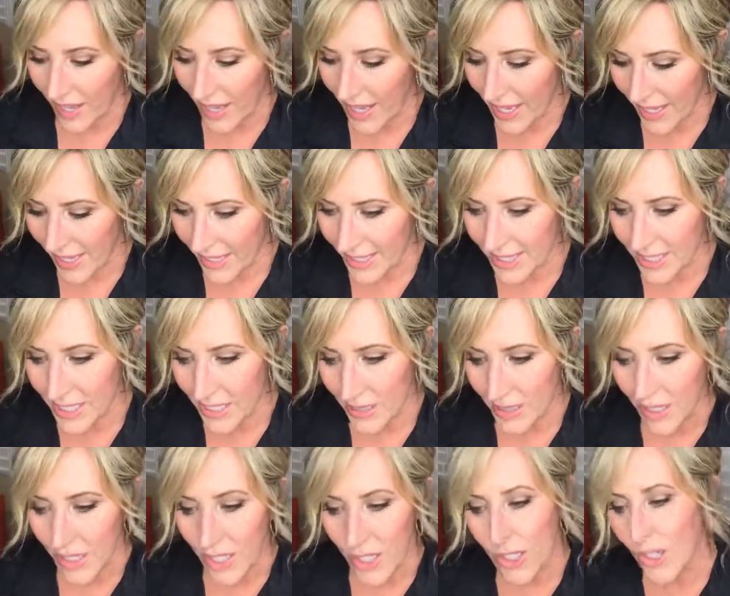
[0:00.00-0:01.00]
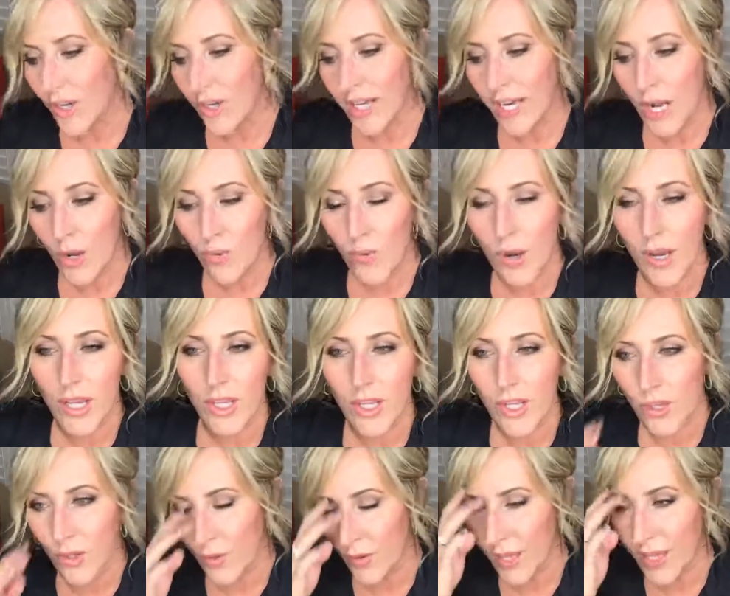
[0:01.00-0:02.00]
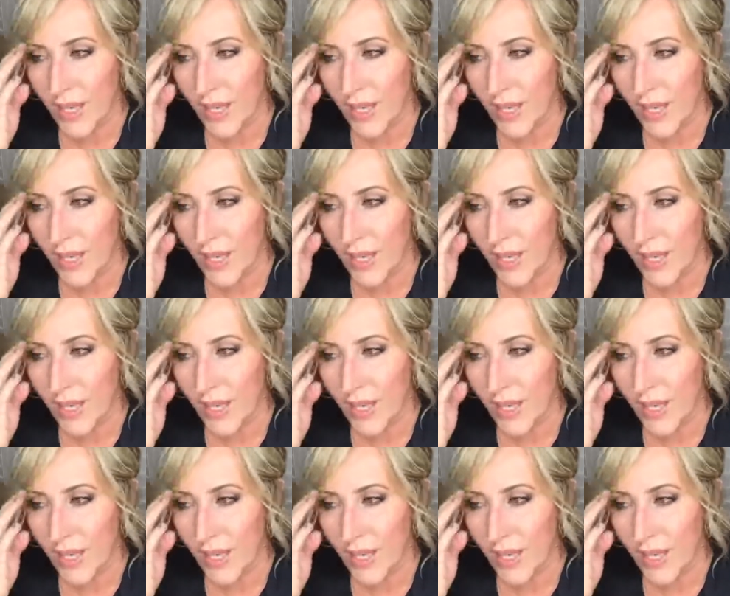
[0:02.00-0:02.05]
And, you know, and I want you,